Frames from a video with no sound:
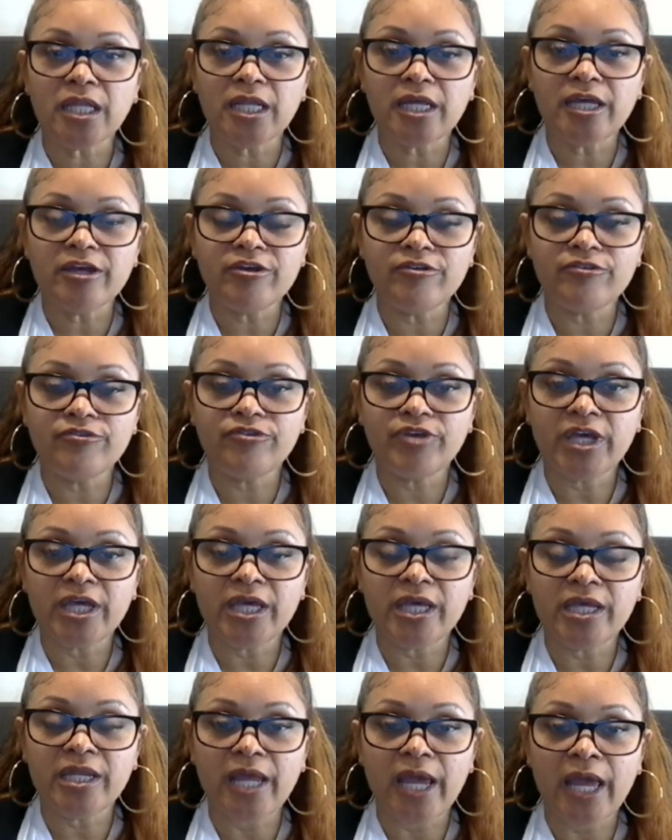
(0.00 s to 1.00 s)
and
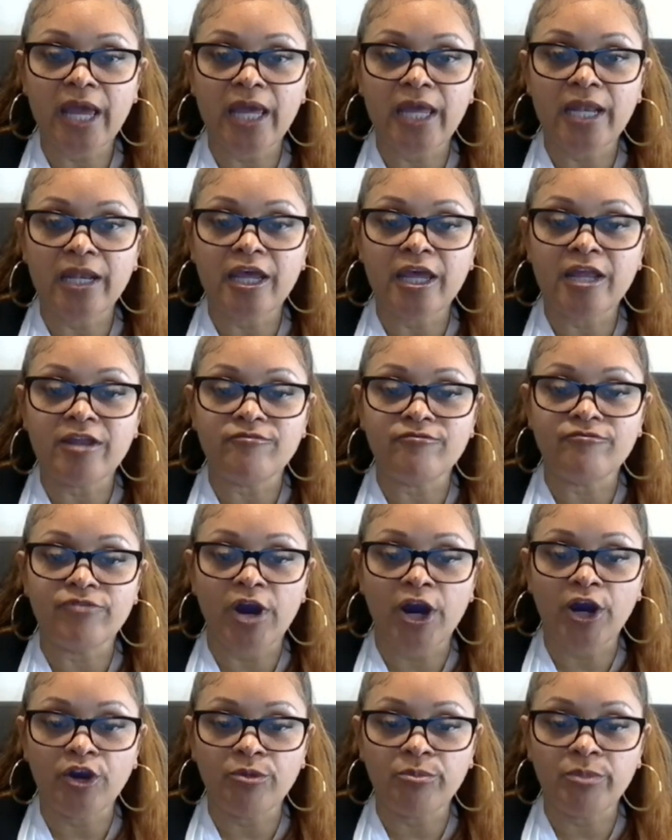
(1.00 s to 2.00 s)
live in an
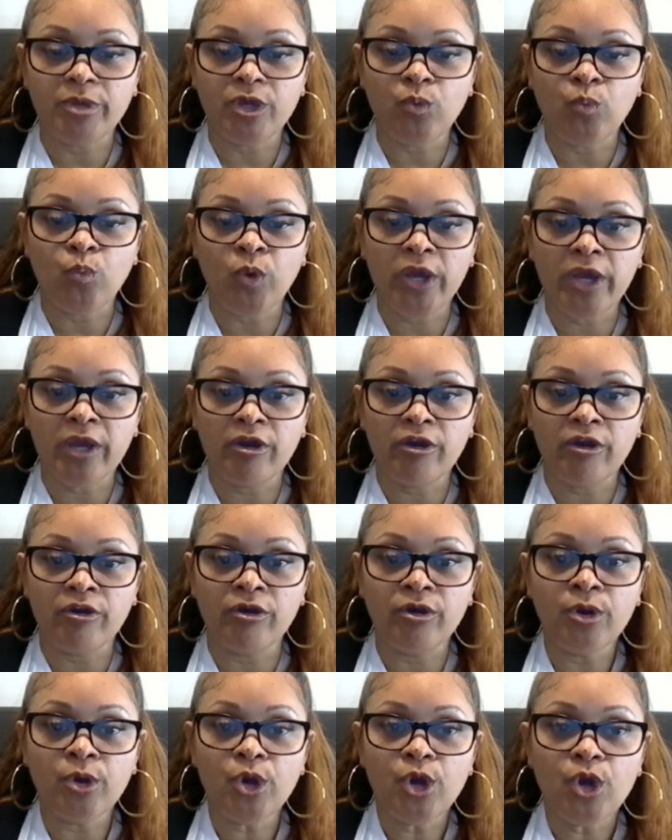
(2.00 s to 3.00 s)
environment
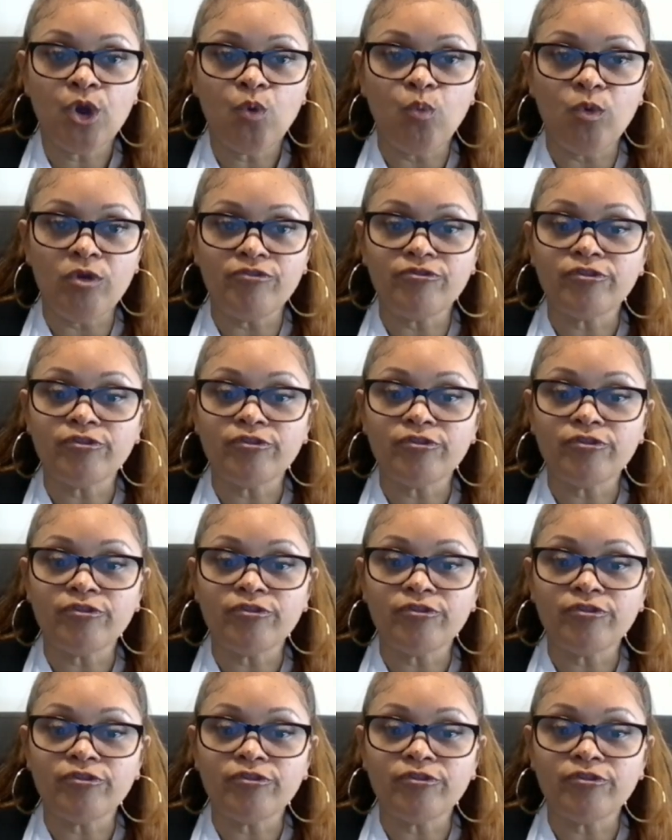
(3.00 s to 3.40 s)
where